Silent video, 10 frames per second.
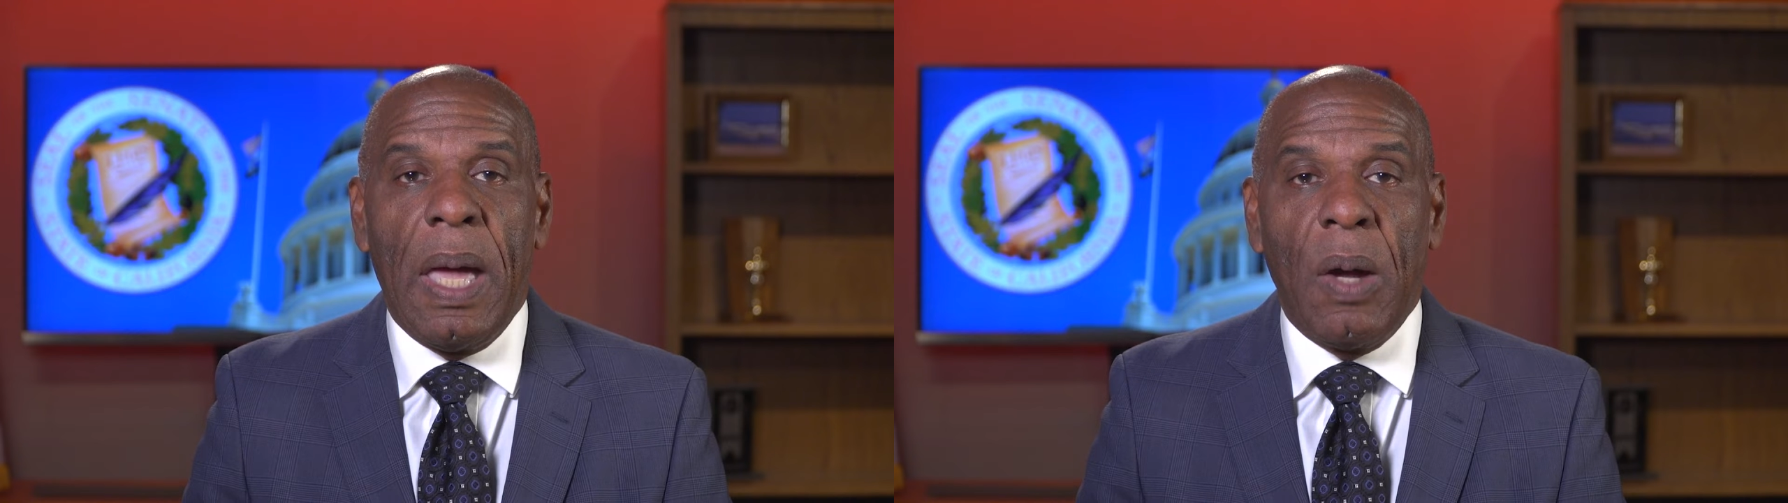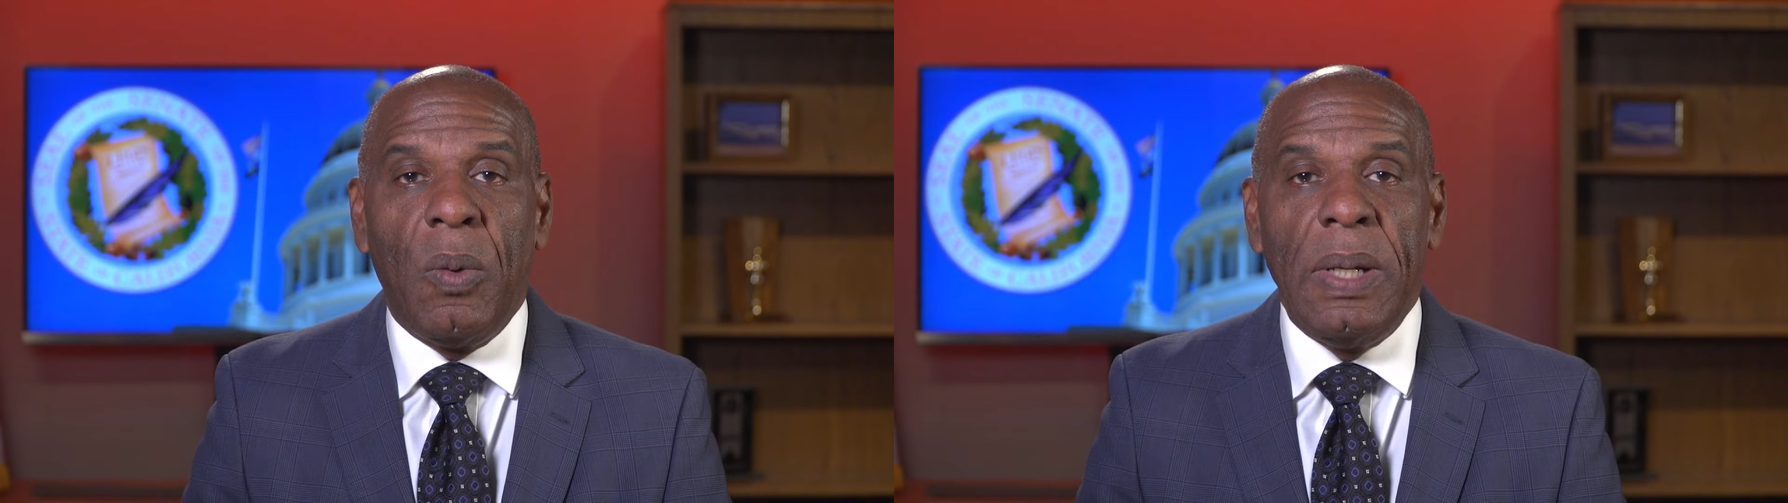
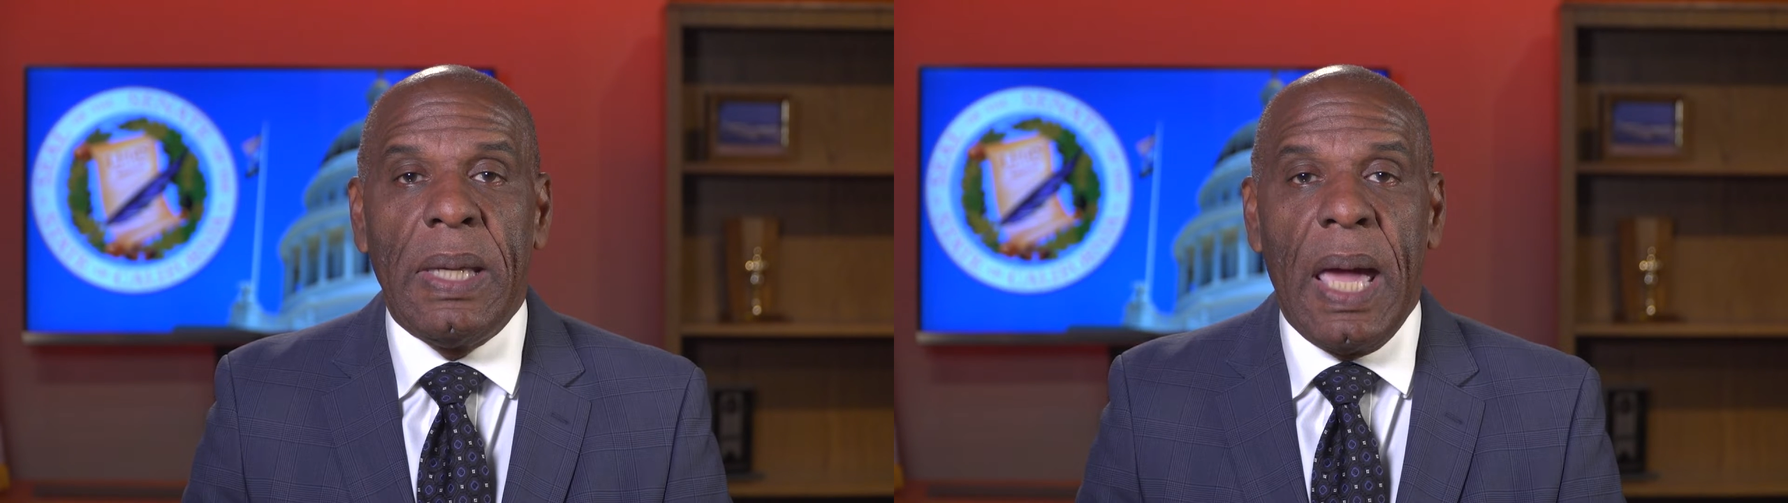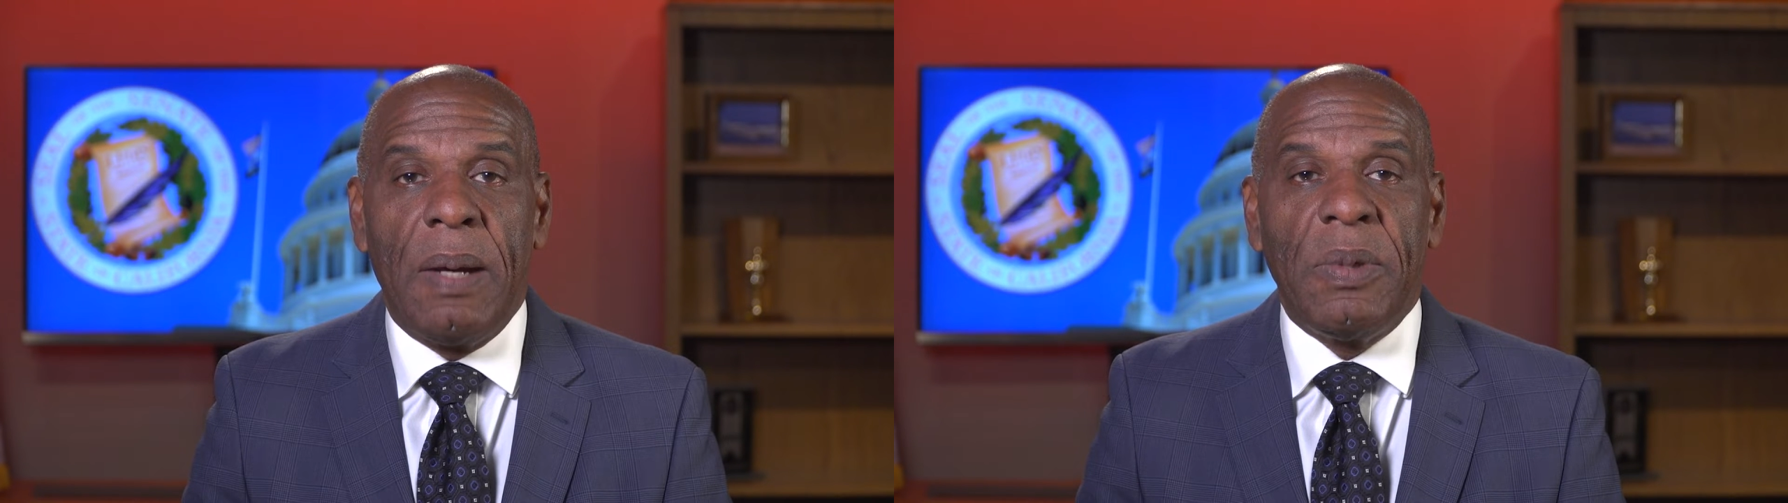equity
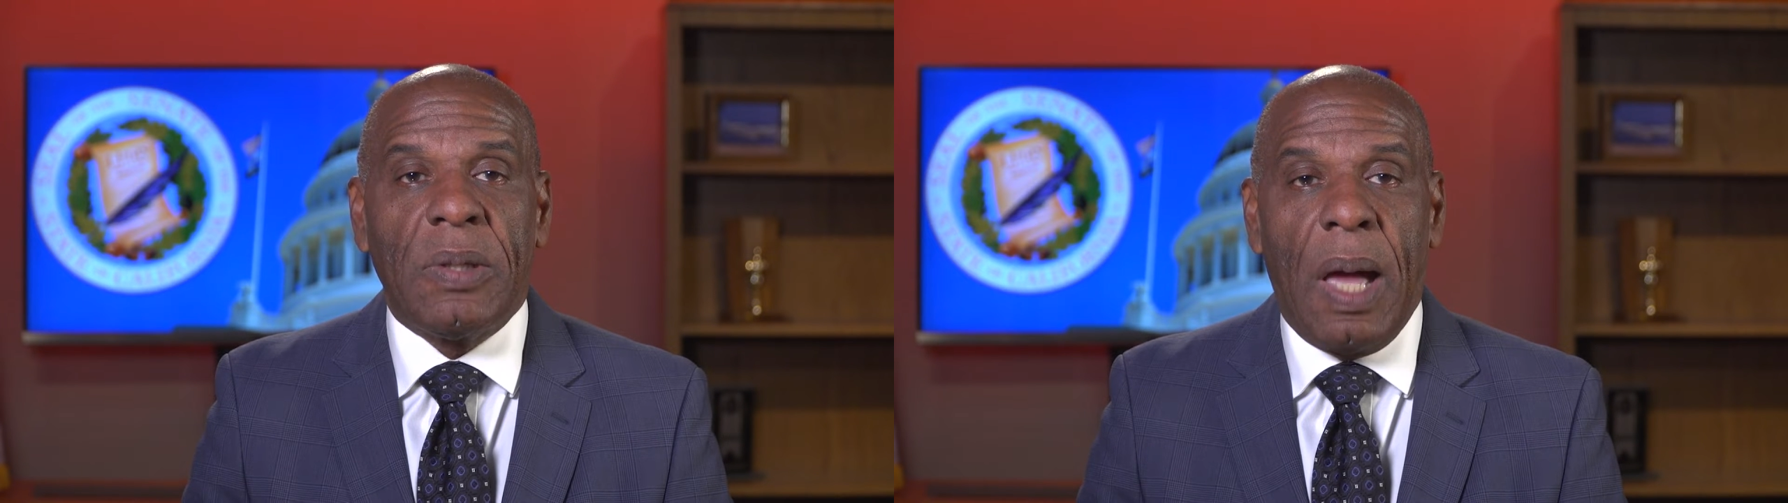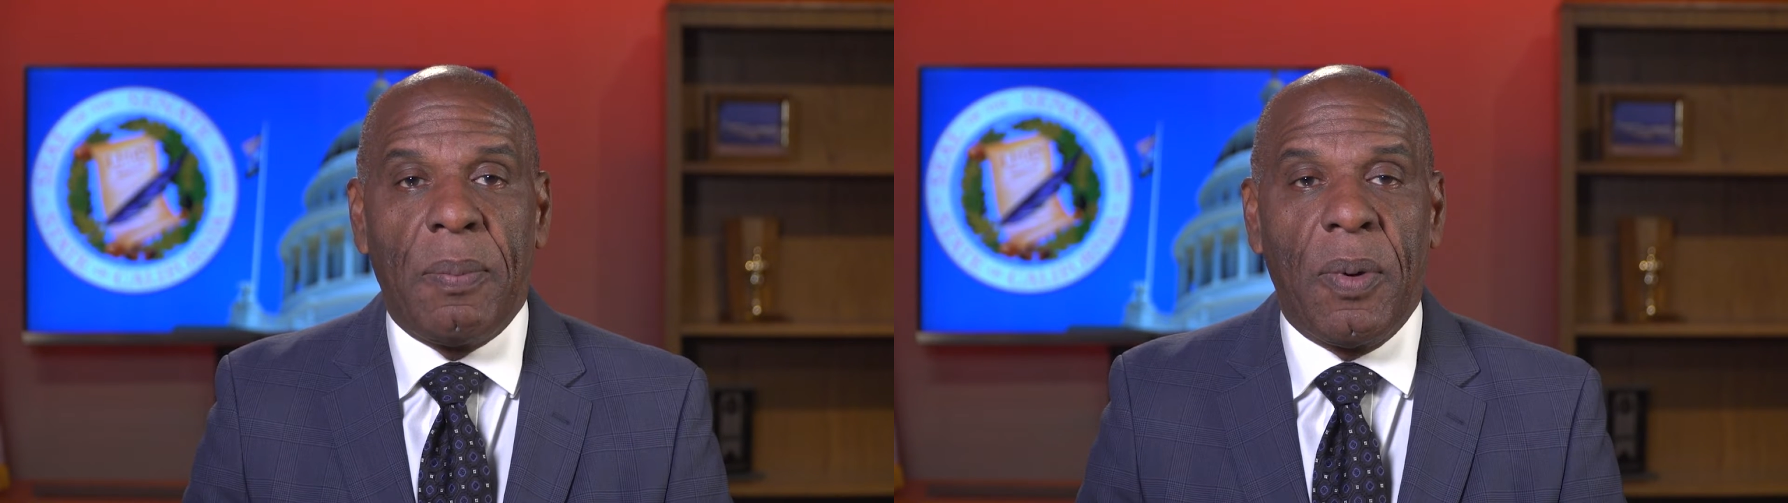cannabis
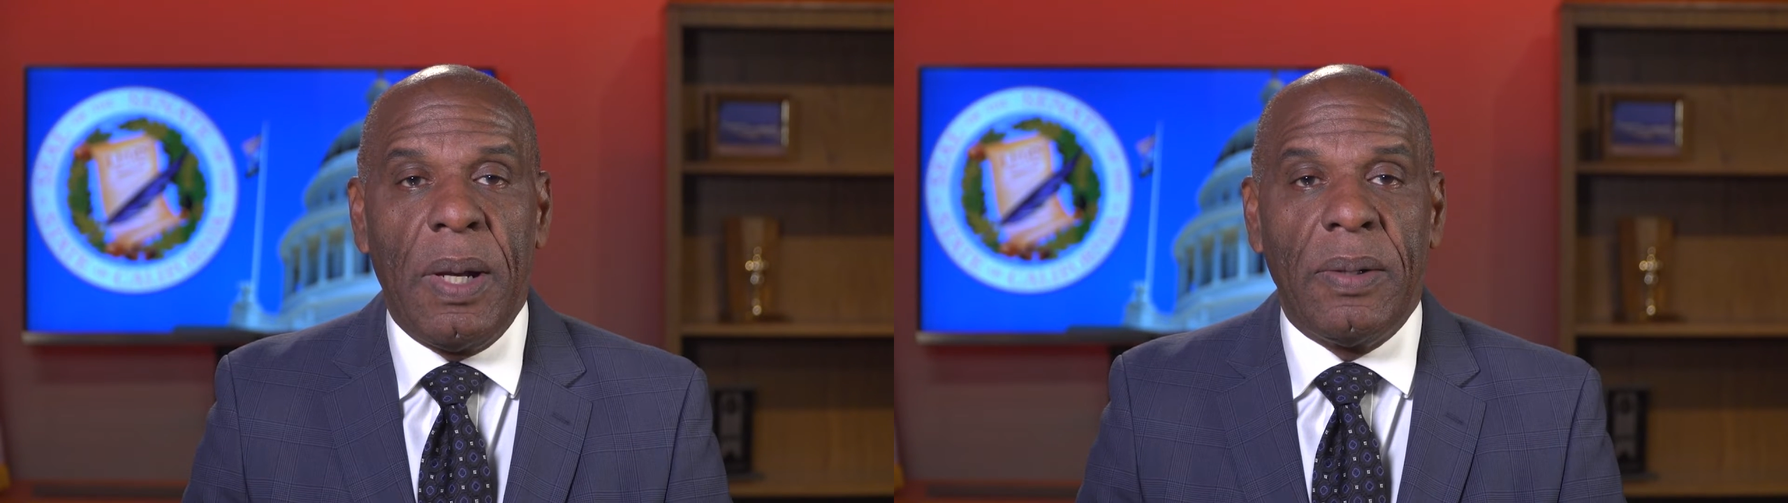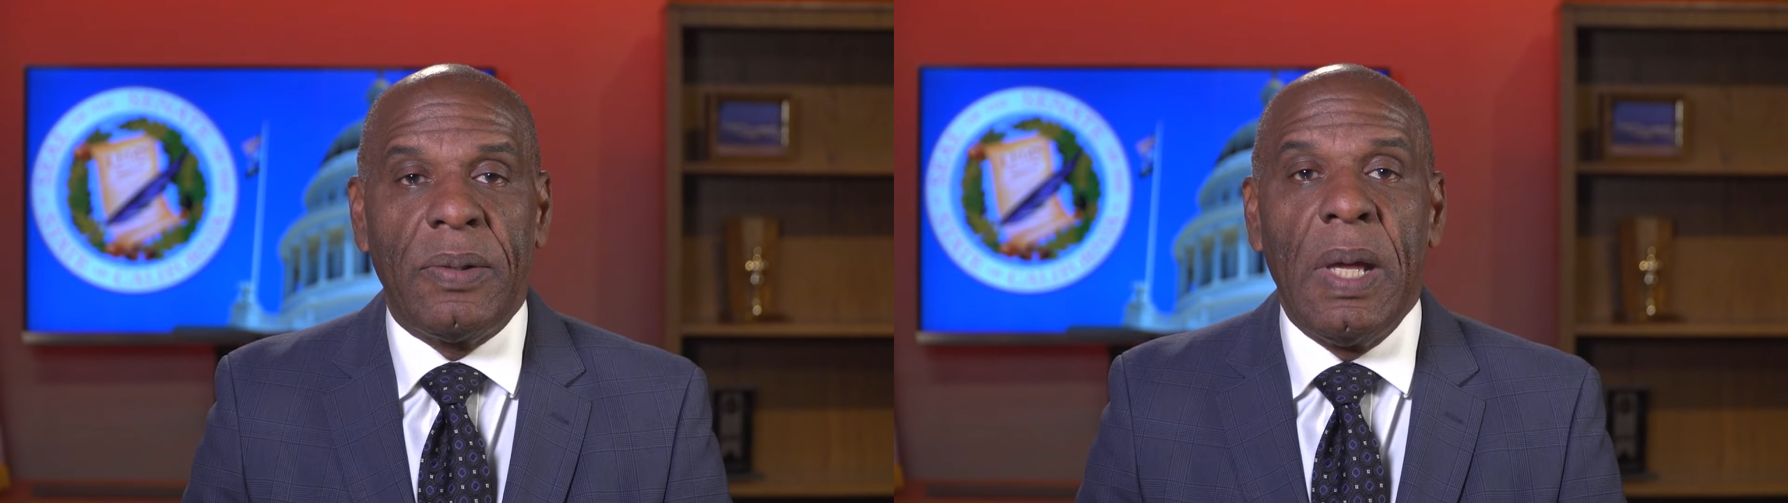
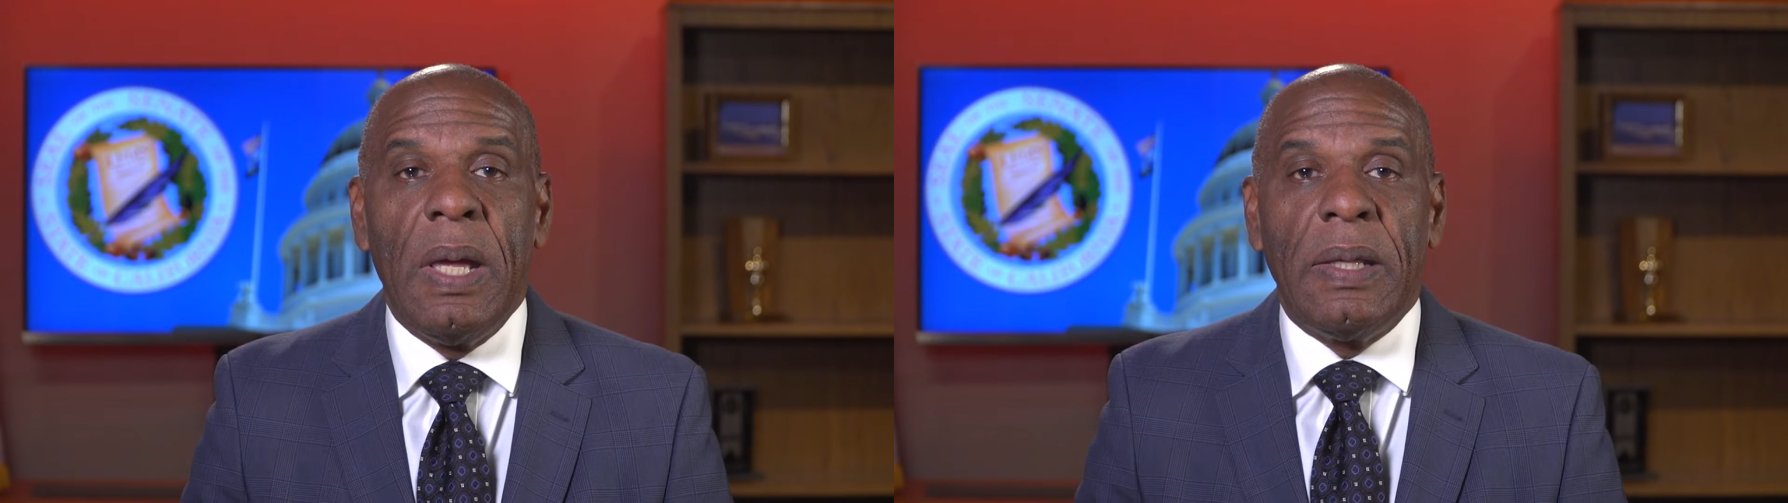operators